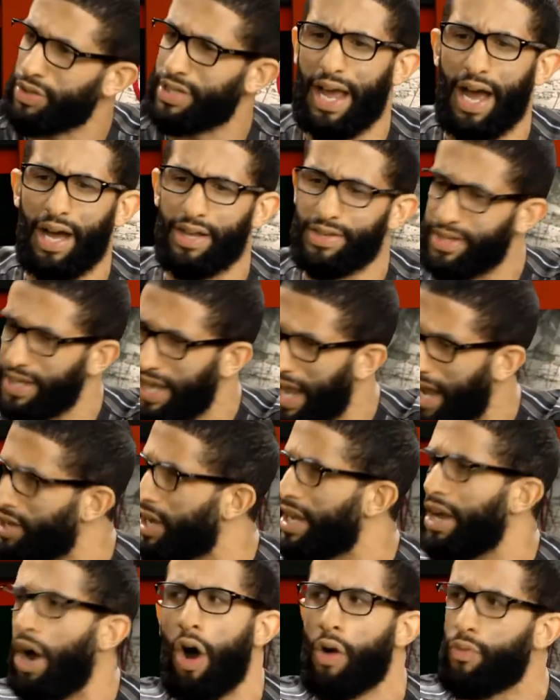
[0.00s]
has, he, ha
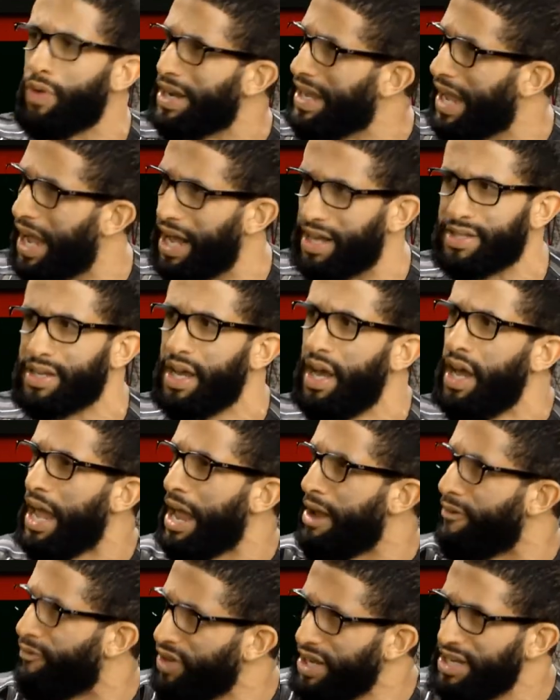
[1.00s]
he already has
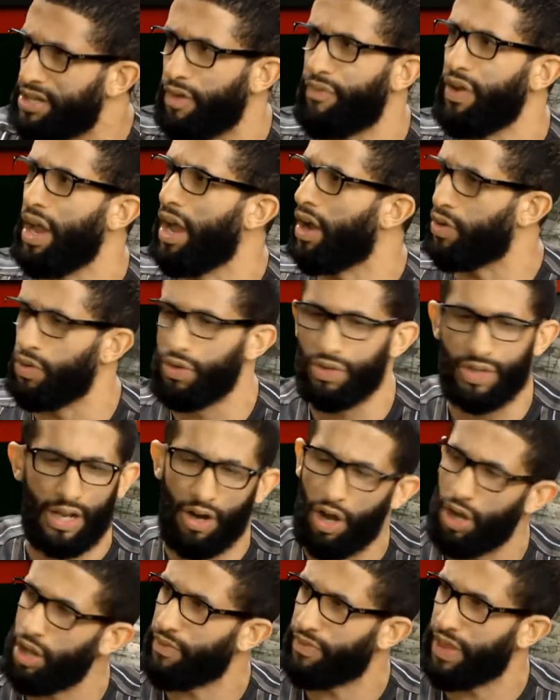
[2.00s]
a fleet of vehicles and
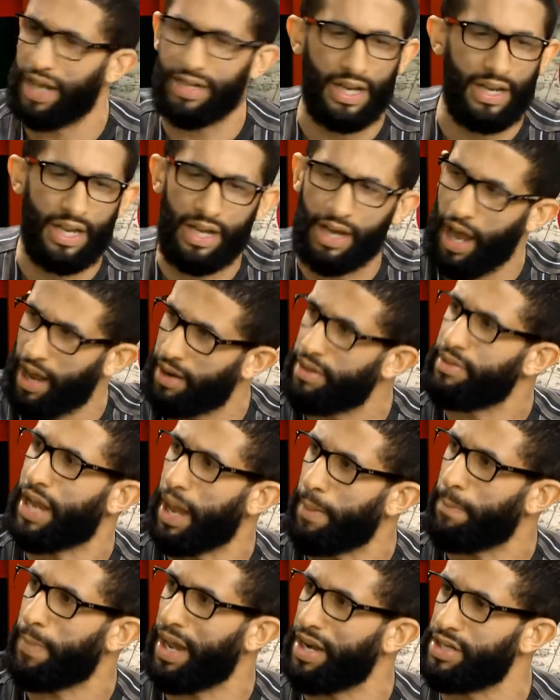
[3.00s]
all of that, and he can, he
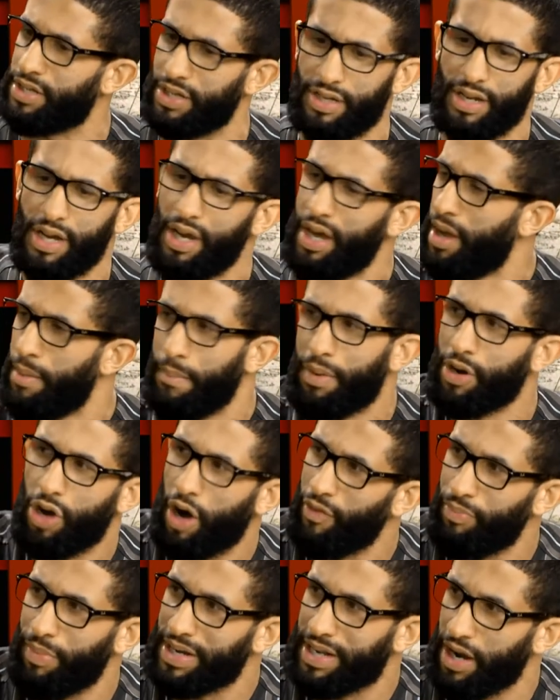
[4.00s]
can manage it. But
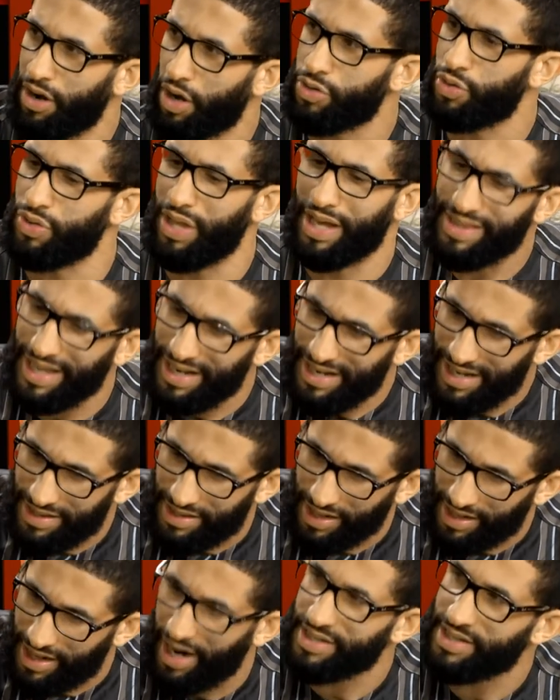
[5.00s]
government cannot do that. They need
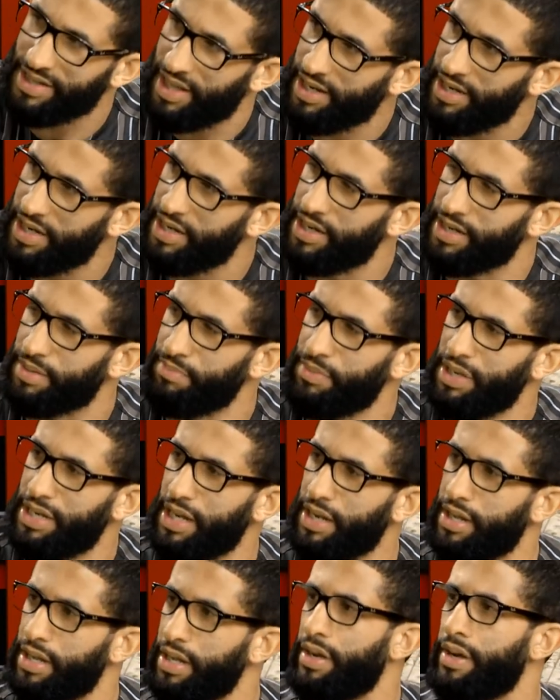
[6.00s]
the cars and they need it
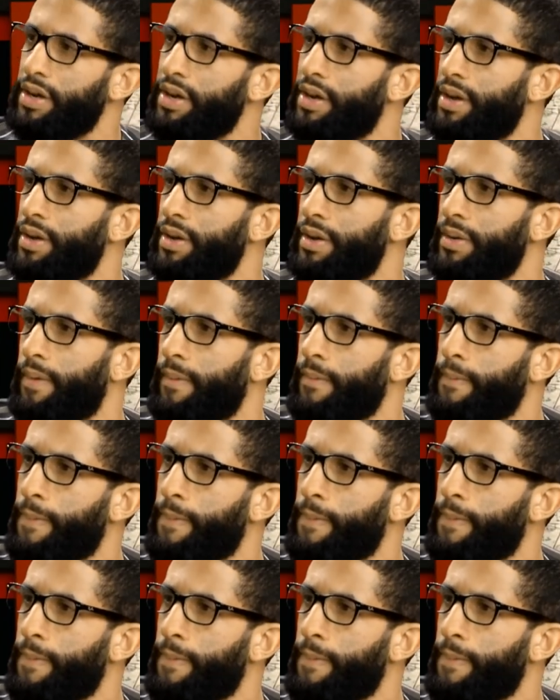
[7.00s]
immediately. Okay, they need the